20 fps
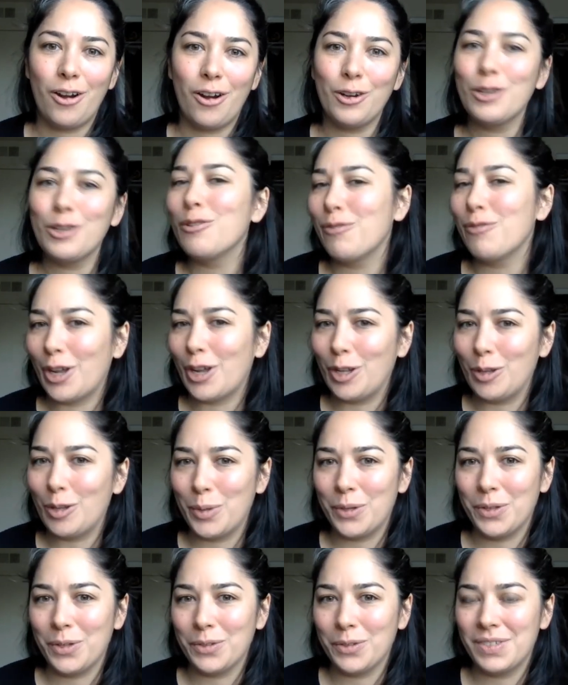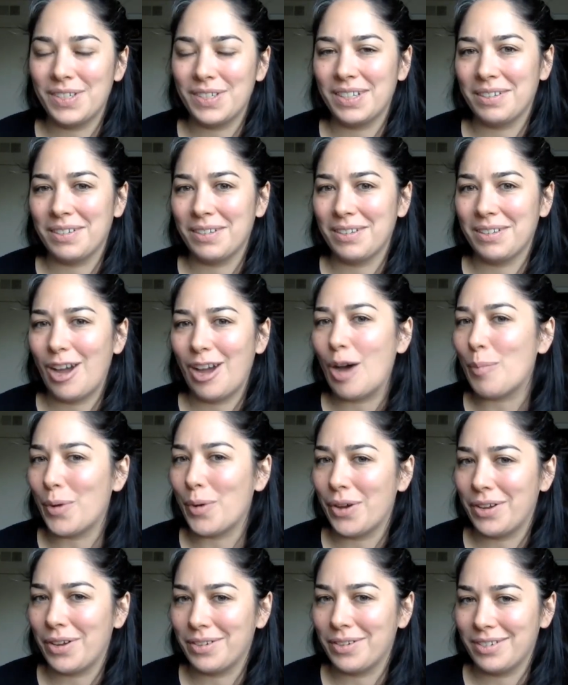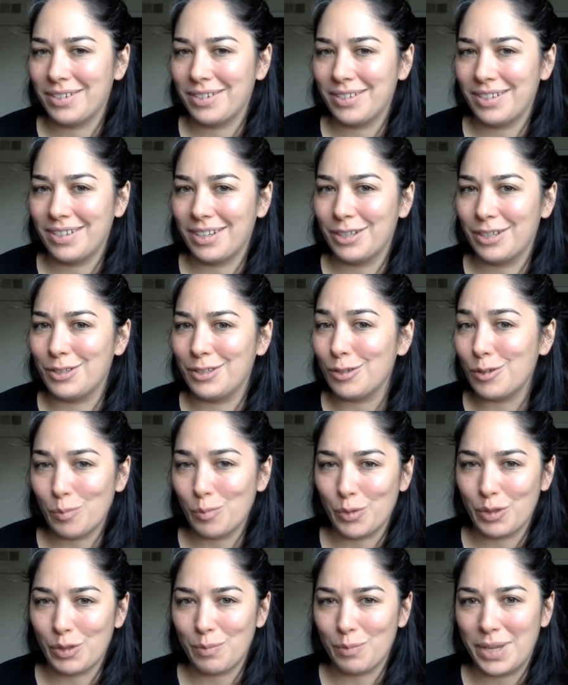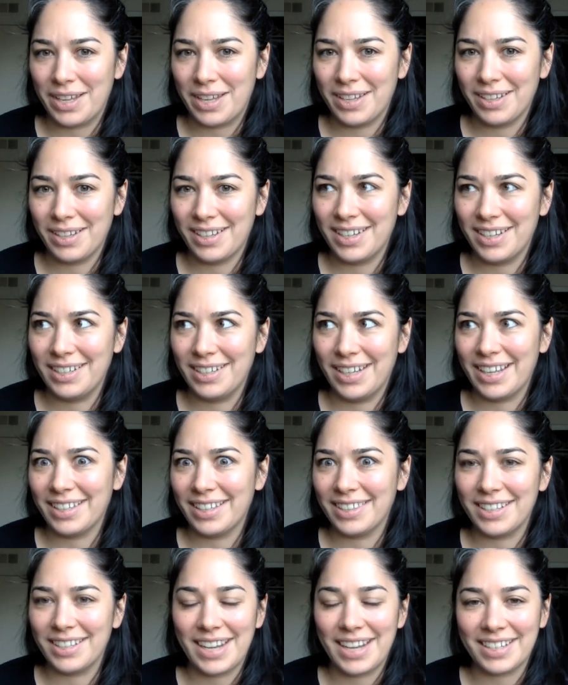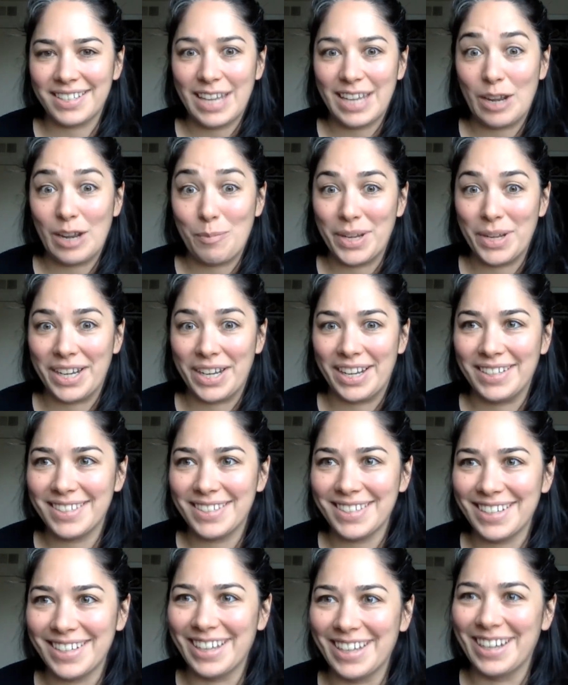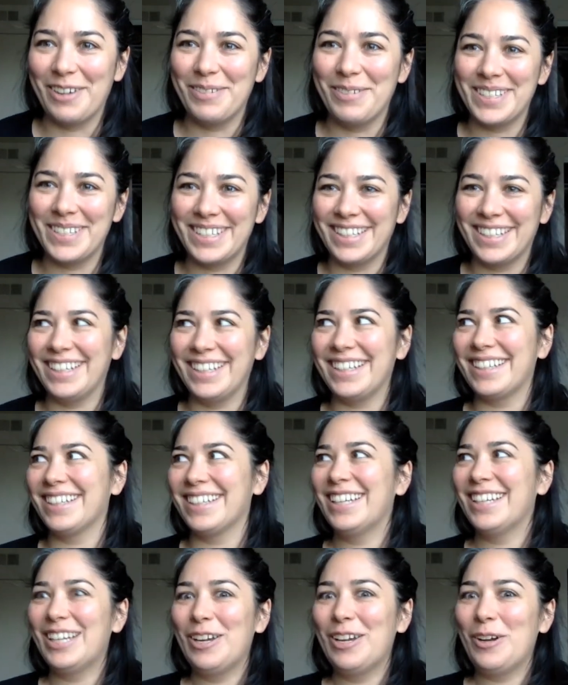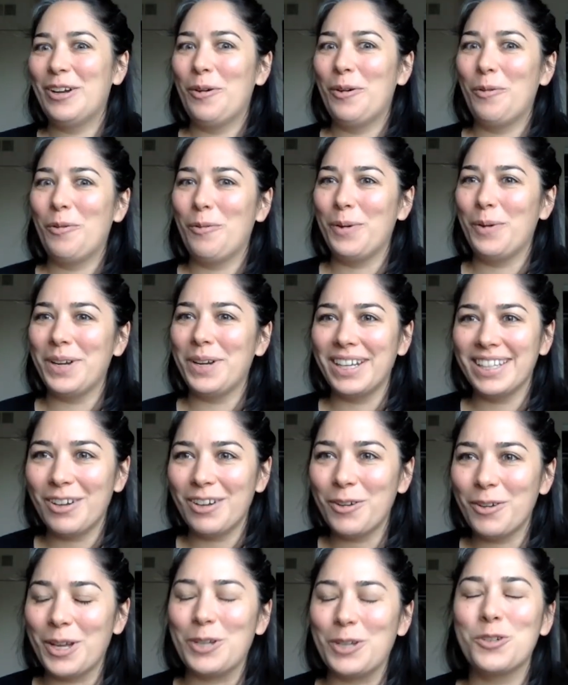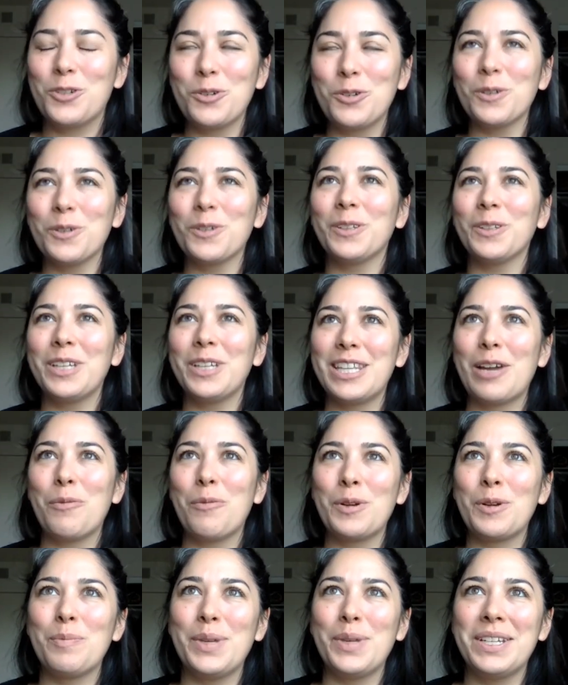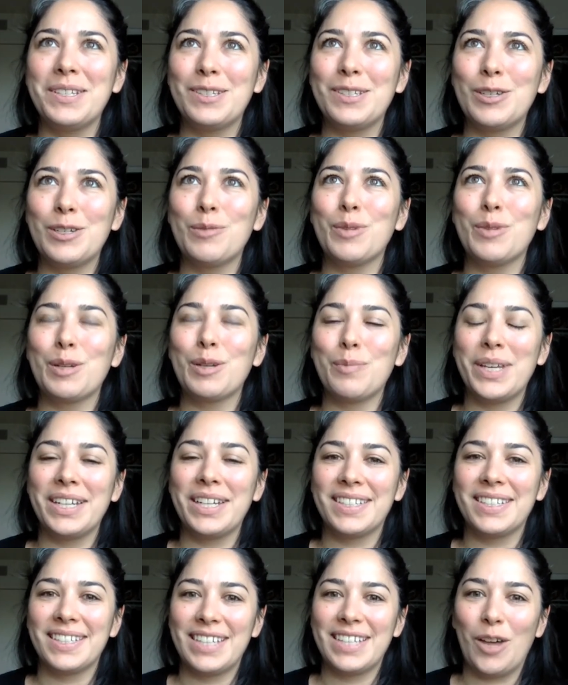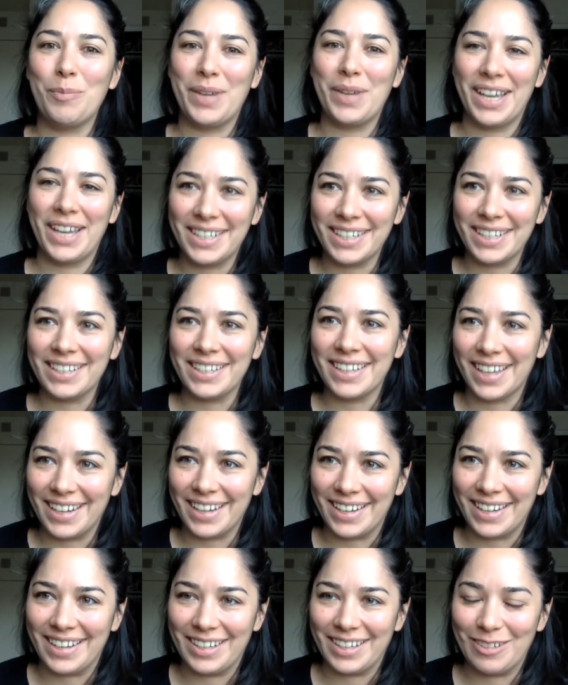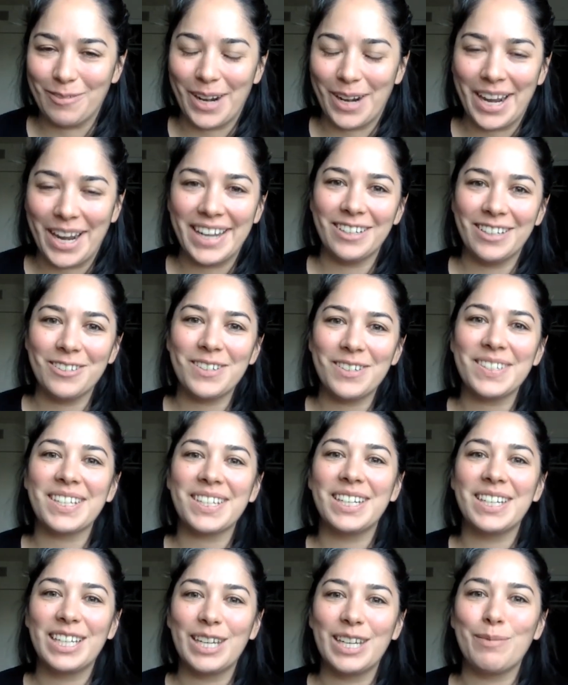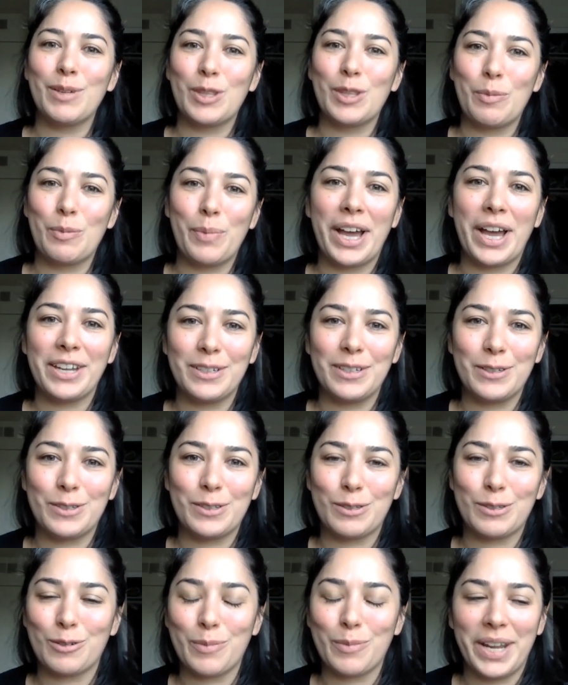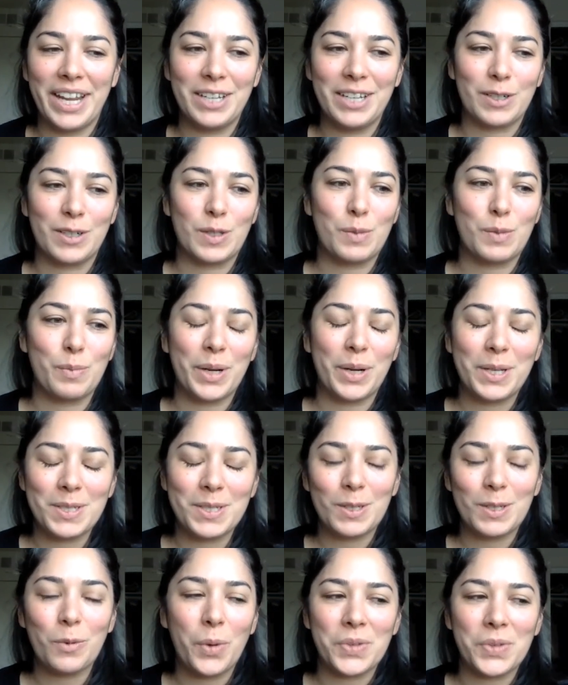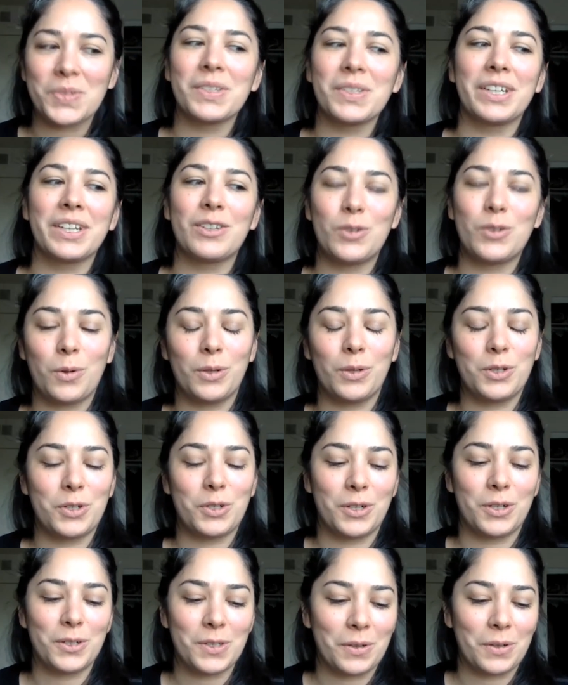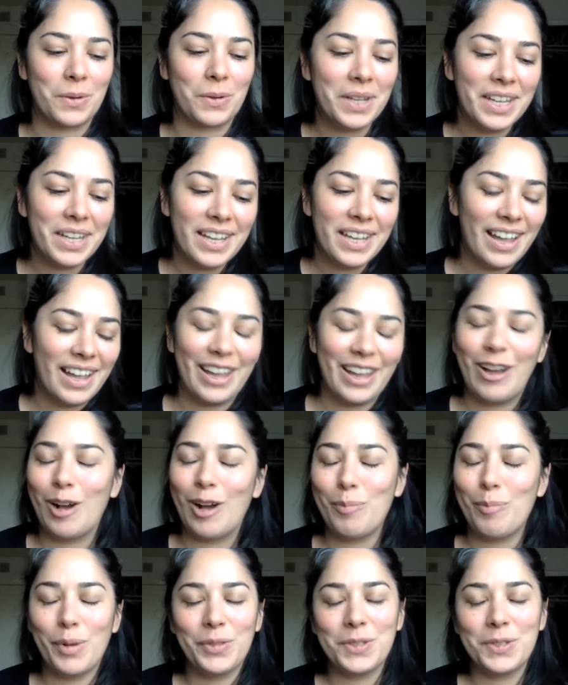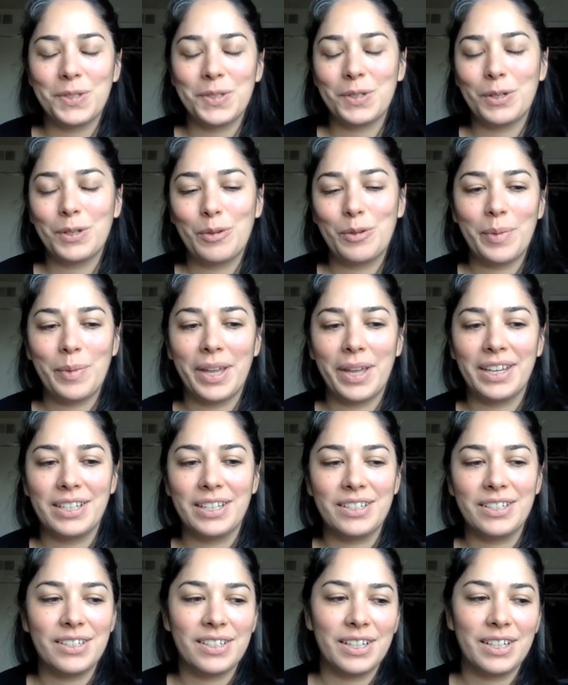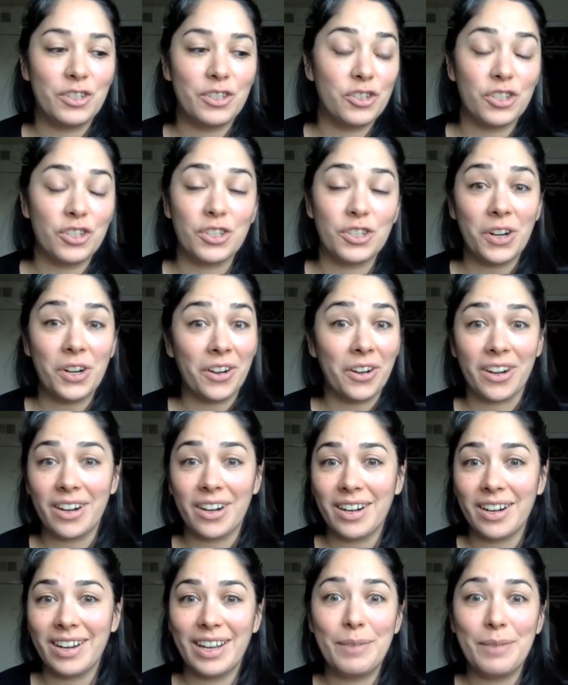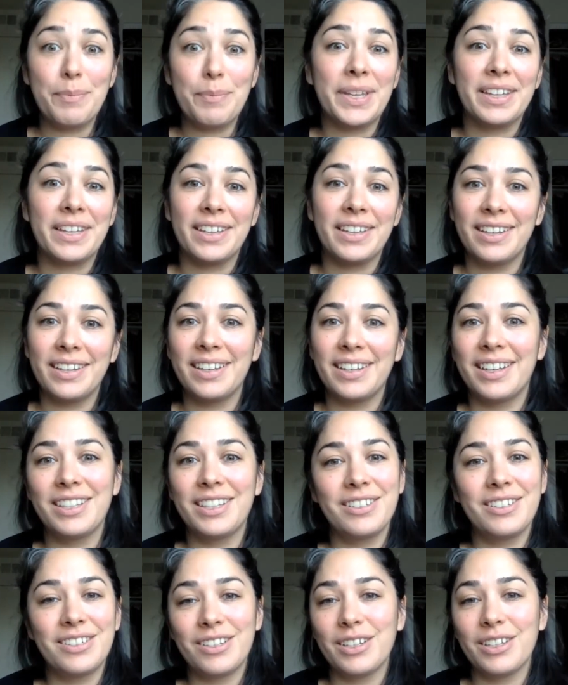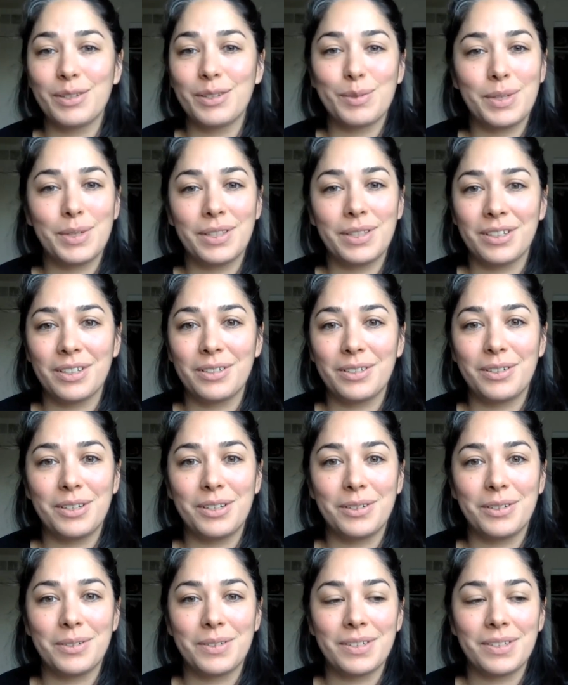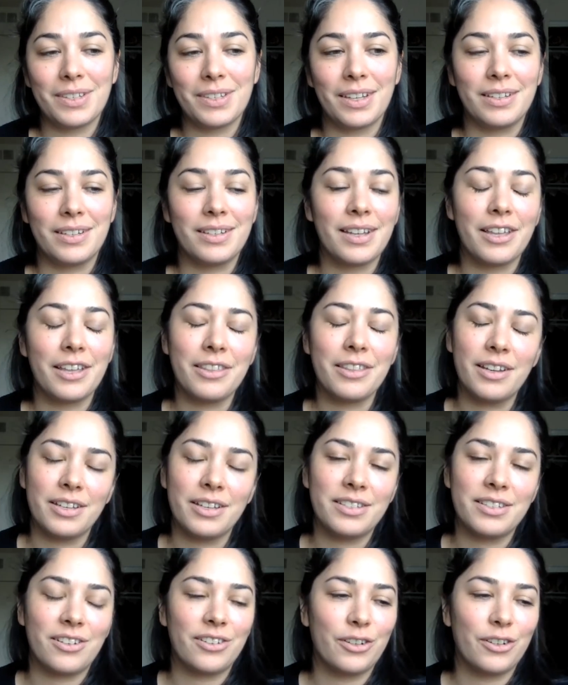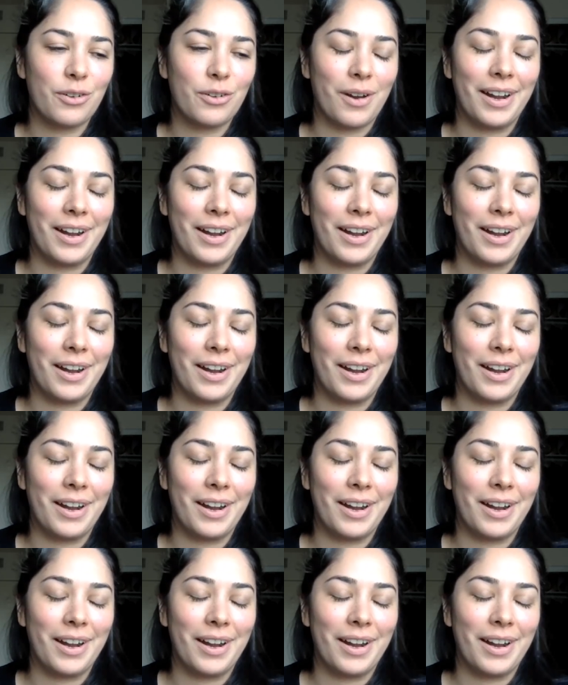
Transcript: are you available to hop on a Zoom with me in like the next 10 minutes? And I was like, what okay surely they wouldn't be zooming me to tell me i didn't get in right they're just right. going to give me the bad news through my agents but i still wasn't like totally sure so i hop on the zoom and it's just her and me and she gives me the good news and i think i started